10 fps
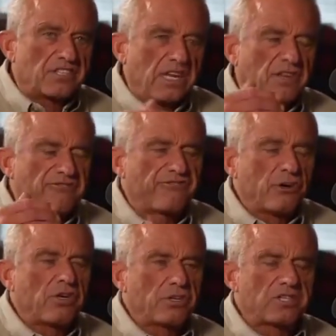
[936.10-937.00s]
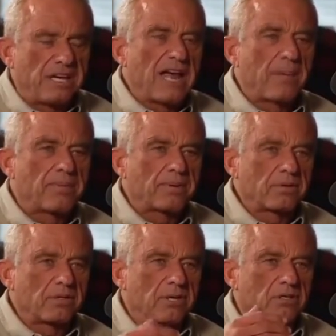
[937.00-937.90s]
It said the first step
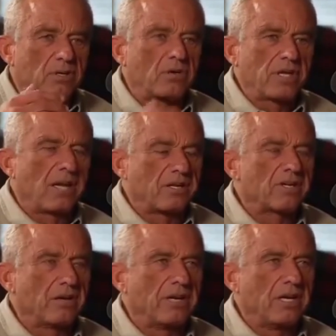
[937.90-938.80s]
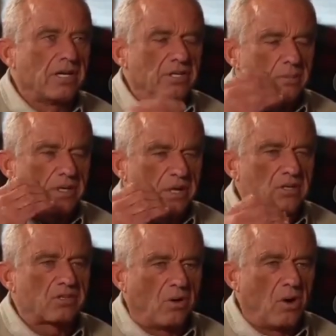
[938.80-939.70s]
to totalitarianism
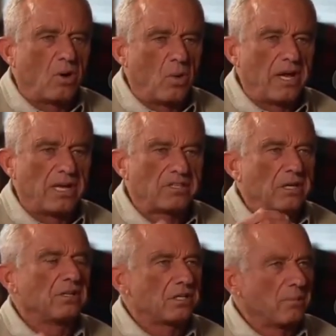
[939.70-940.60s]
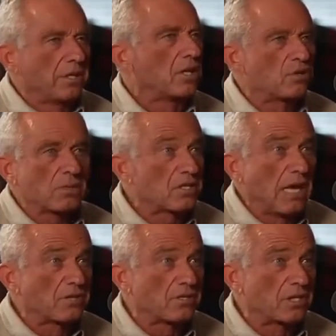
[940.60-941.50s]
is always begins with
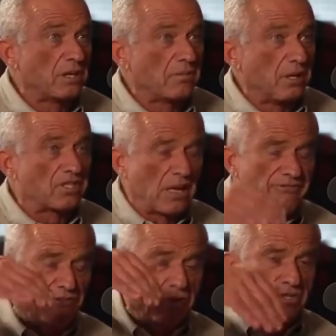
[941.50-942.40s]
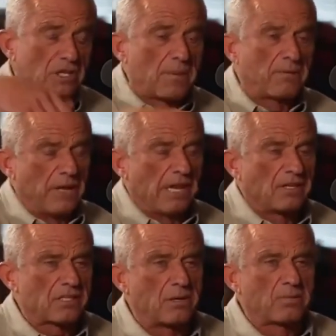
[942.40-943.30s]
censorship. It's the first step down
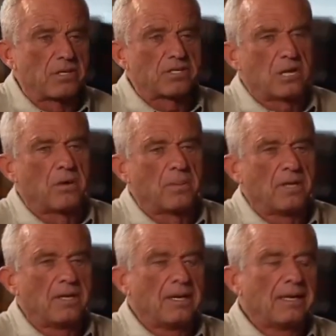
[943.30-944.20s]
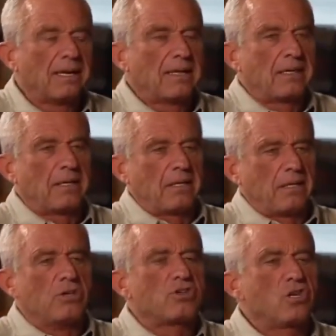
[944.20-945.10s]
that slippery slope.
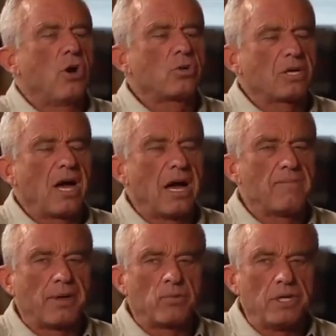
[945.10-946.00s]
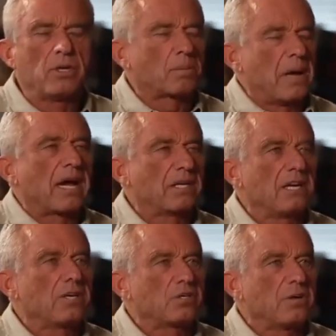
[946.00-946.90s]
And there's no time that we look back
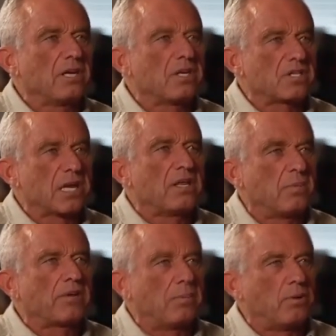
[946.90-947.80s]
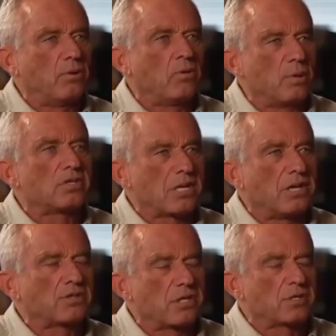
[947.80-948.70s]
in history and say the people who were
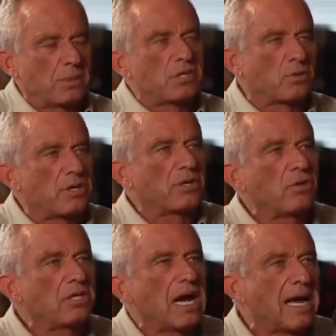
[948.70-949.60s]
censoring speech were the good